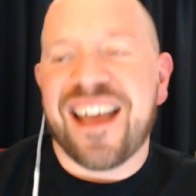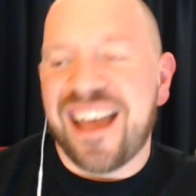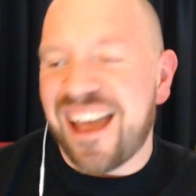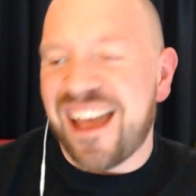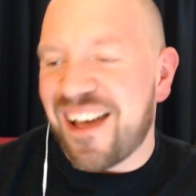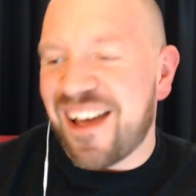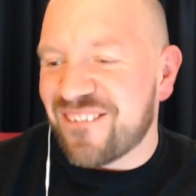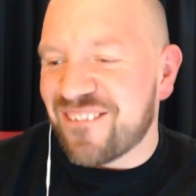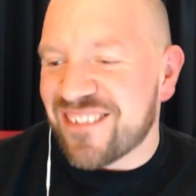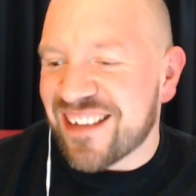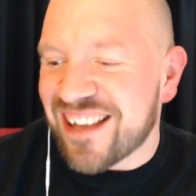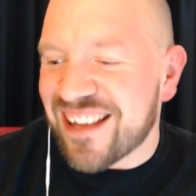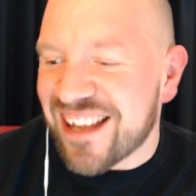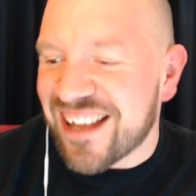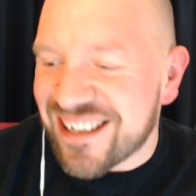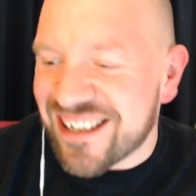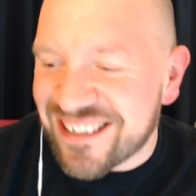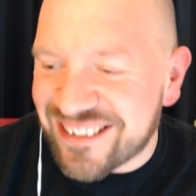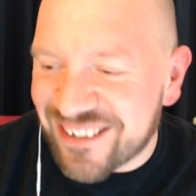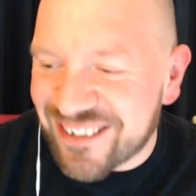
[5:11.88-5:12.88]
Um,
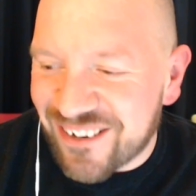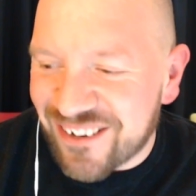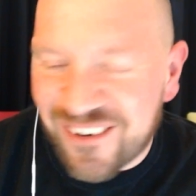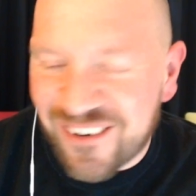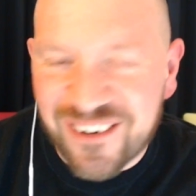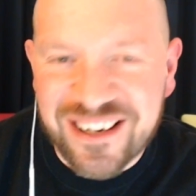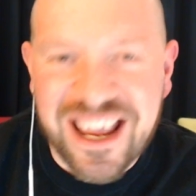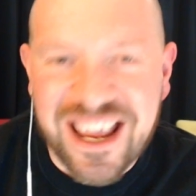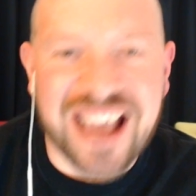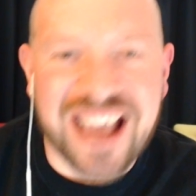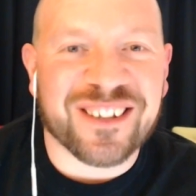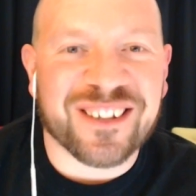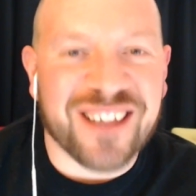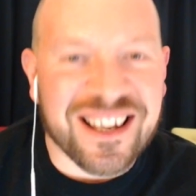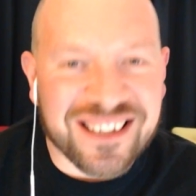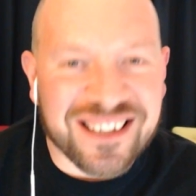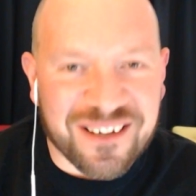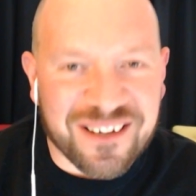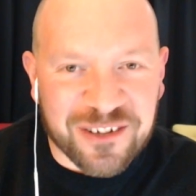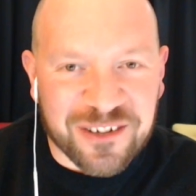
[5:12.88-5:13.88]
so yeah, so
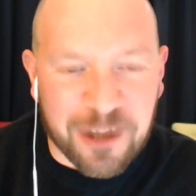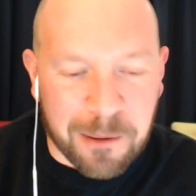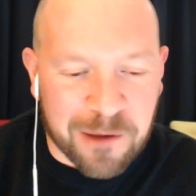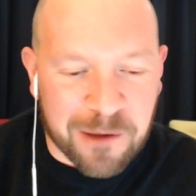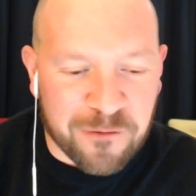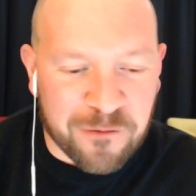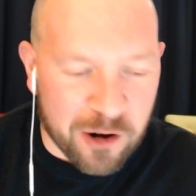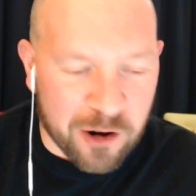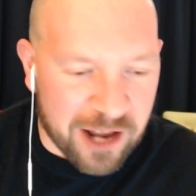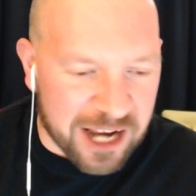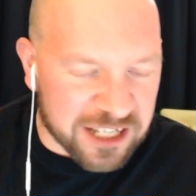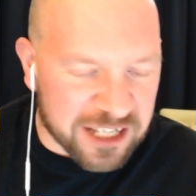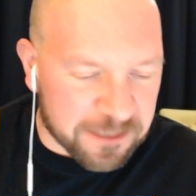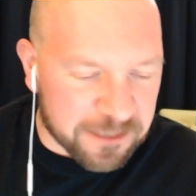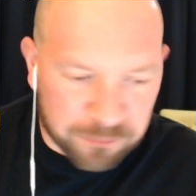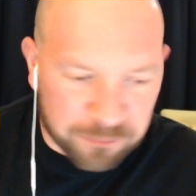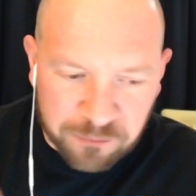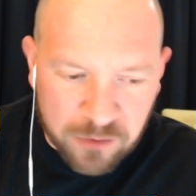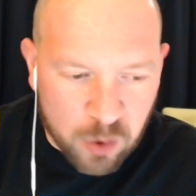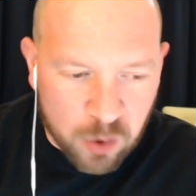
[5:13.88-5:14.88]
that's our topic for tonight.
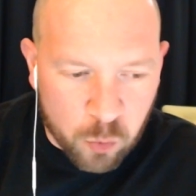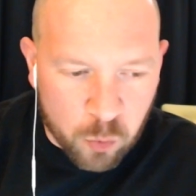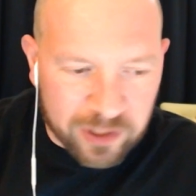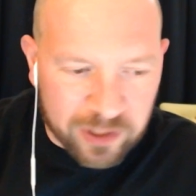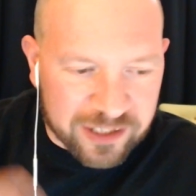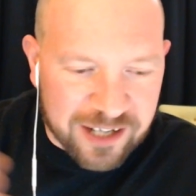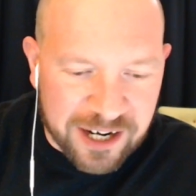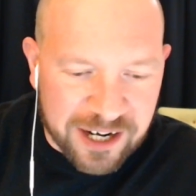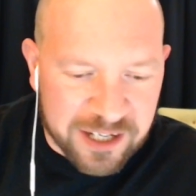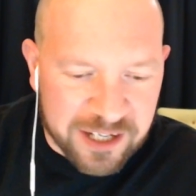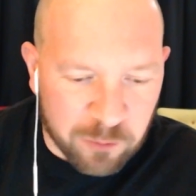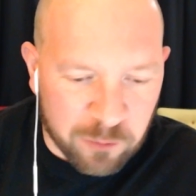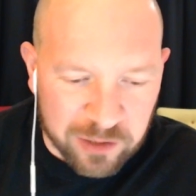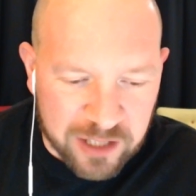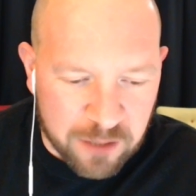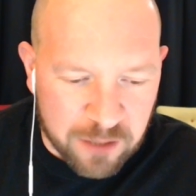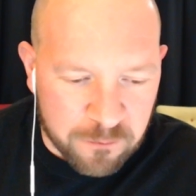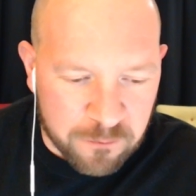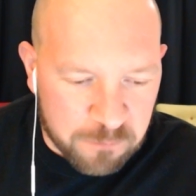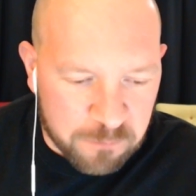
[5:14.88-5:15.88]
We'll
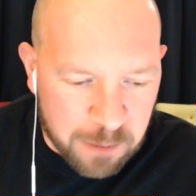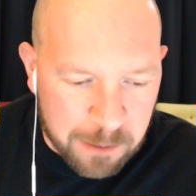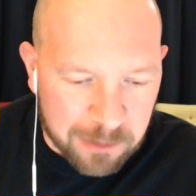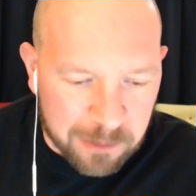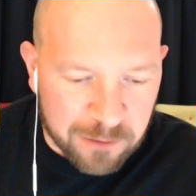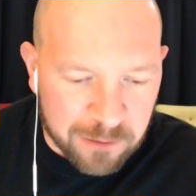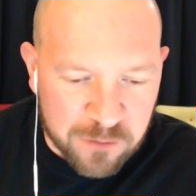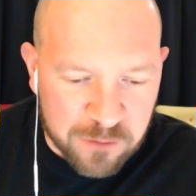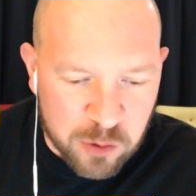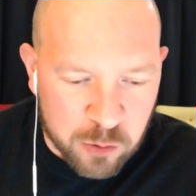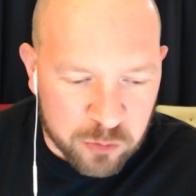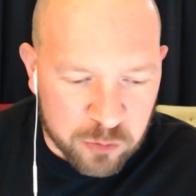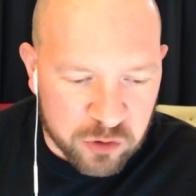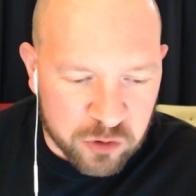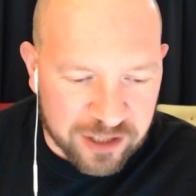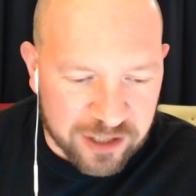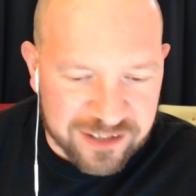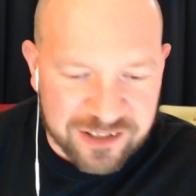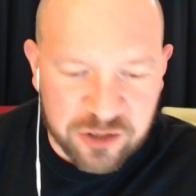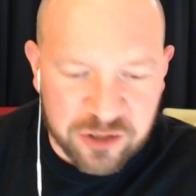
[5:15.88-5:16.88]
give people a few
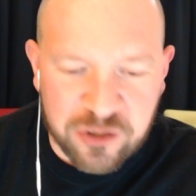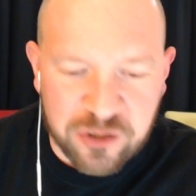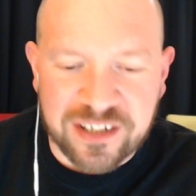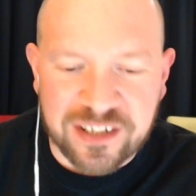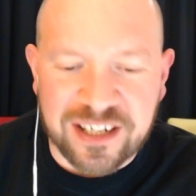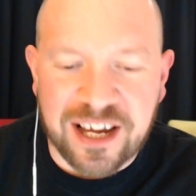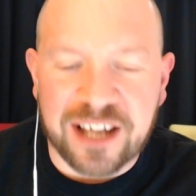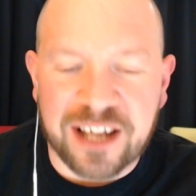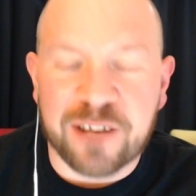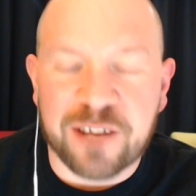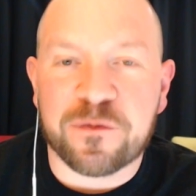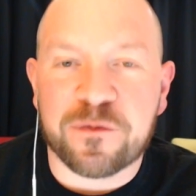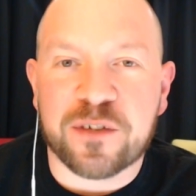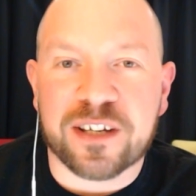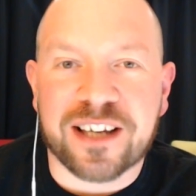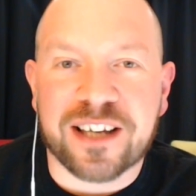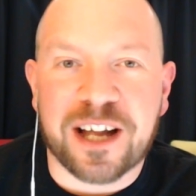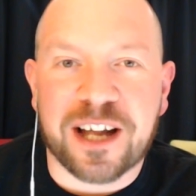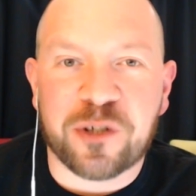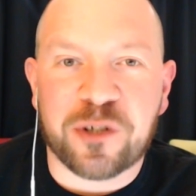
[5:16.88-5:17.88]
chances just to kind of to
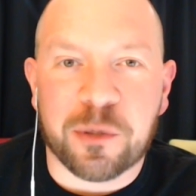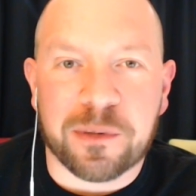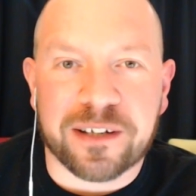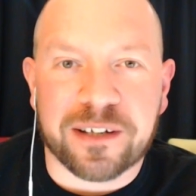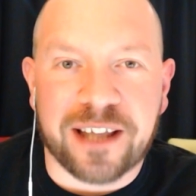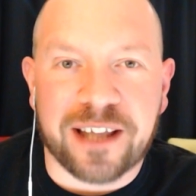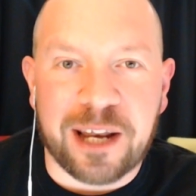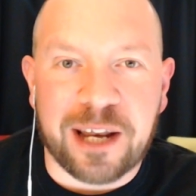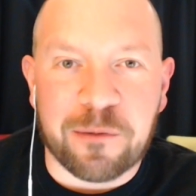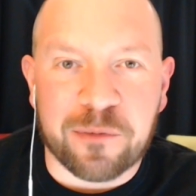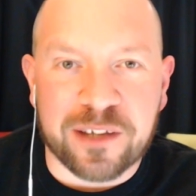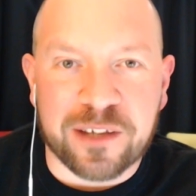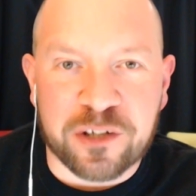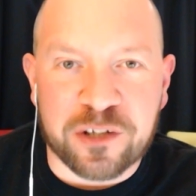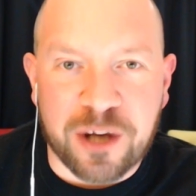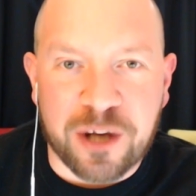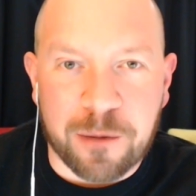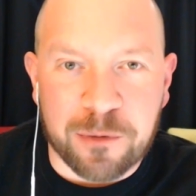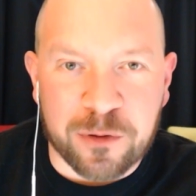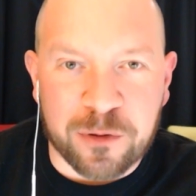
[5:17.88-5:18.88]
catch up and get in with a
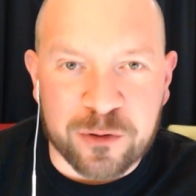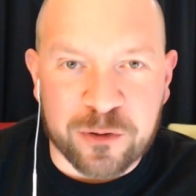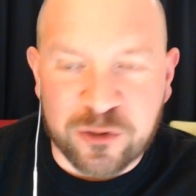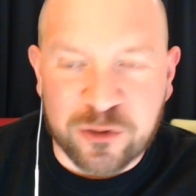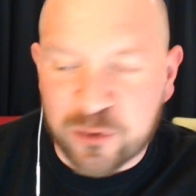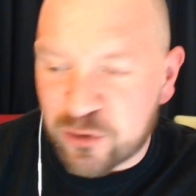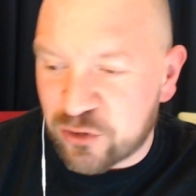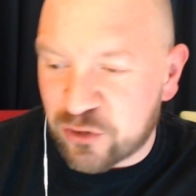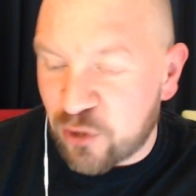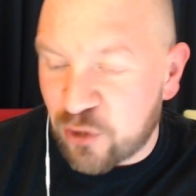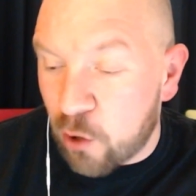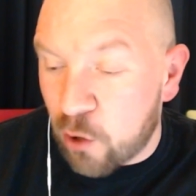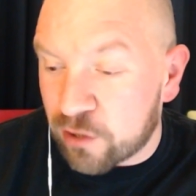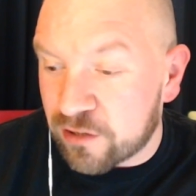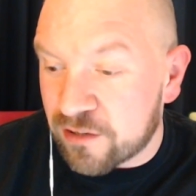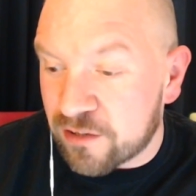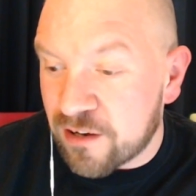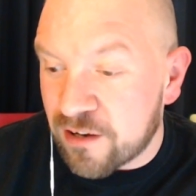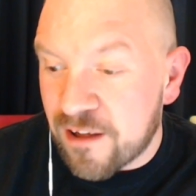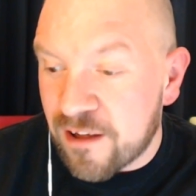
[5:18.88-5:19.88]
chat with us just
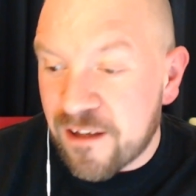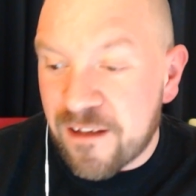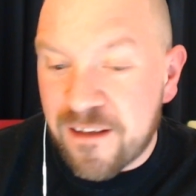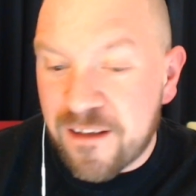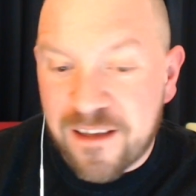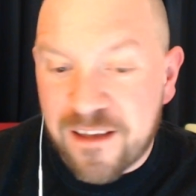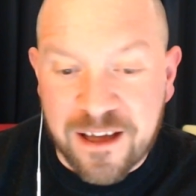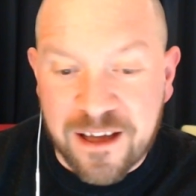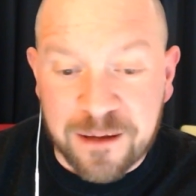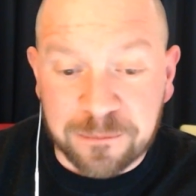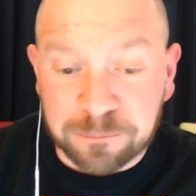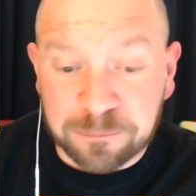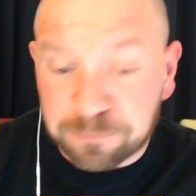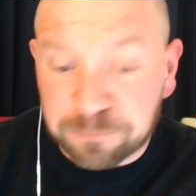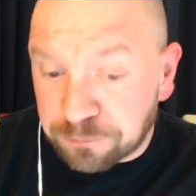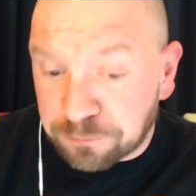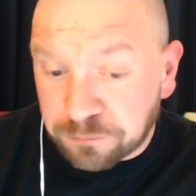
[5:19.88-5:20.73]
starting. Um,